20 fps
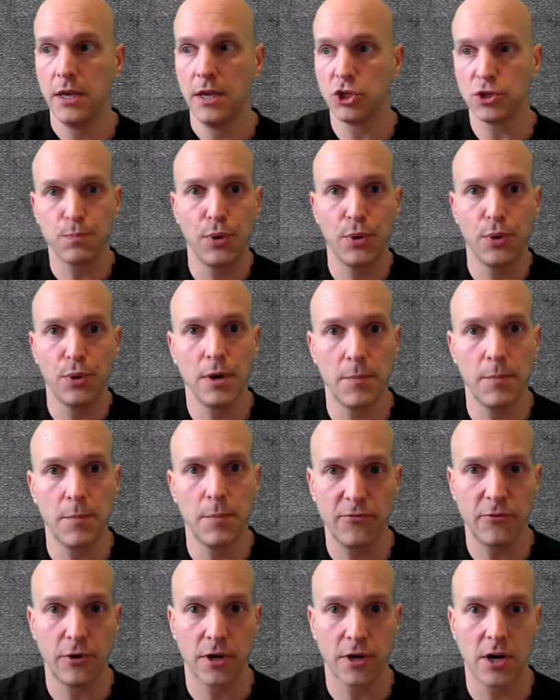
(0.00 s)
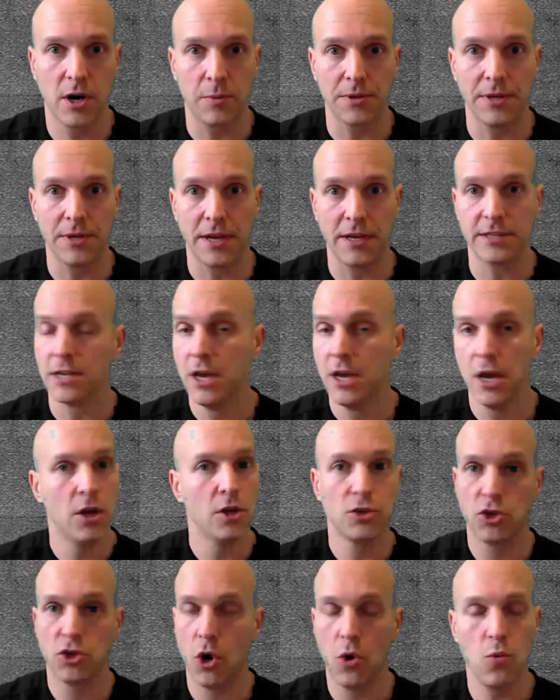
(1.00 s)
just put them up for a couple days.
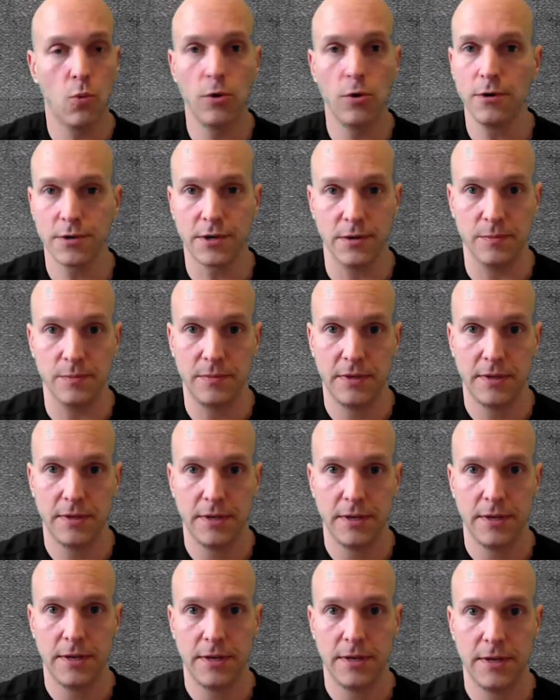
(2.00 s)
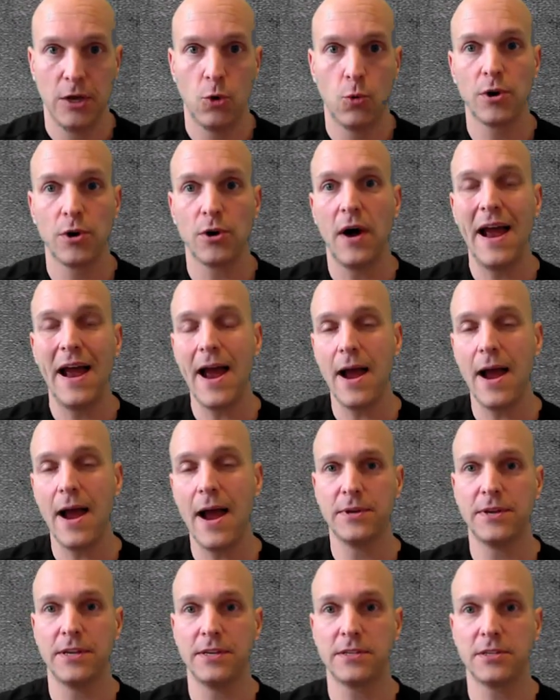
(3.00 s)
Don't work them. What'll
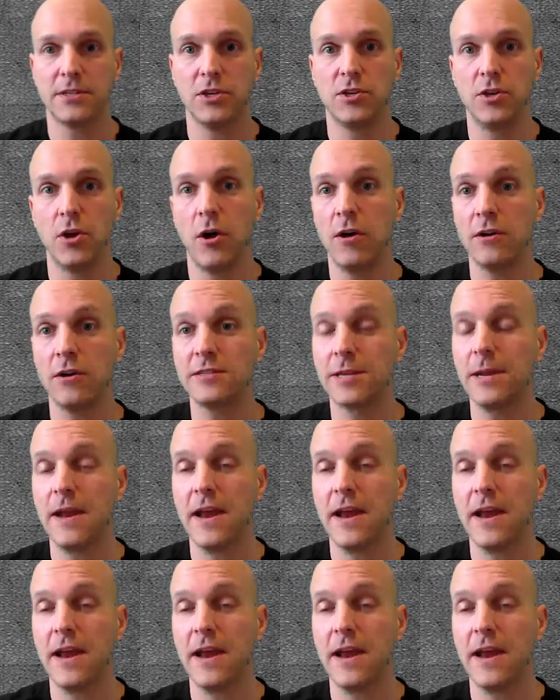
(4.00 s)
happen is the dog's